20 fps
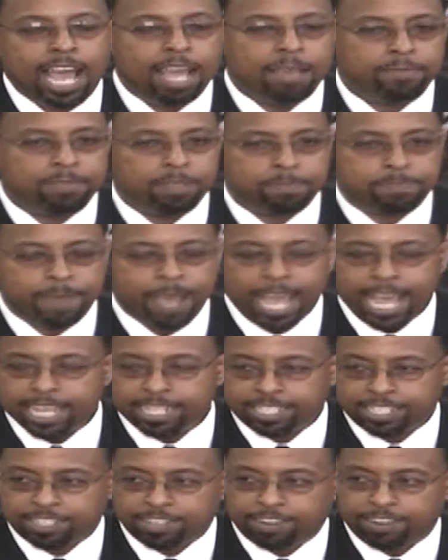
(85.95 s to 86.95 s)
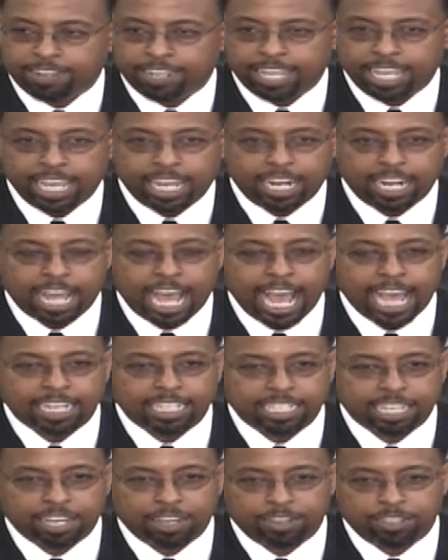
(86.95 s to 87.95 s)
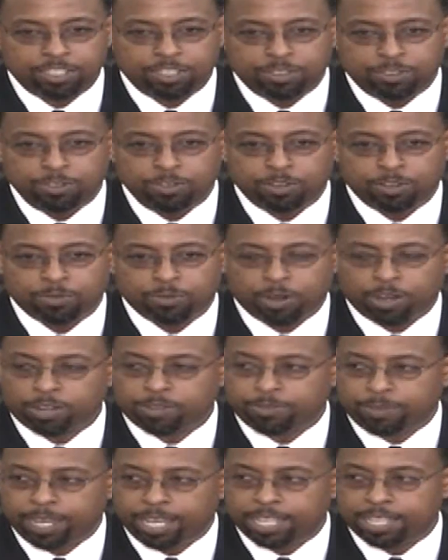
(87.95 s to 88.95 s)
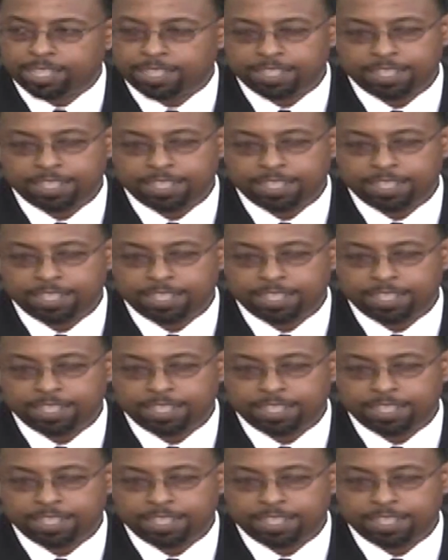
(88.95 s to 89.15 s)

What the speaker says: am the pastor, and I tell you who to work with.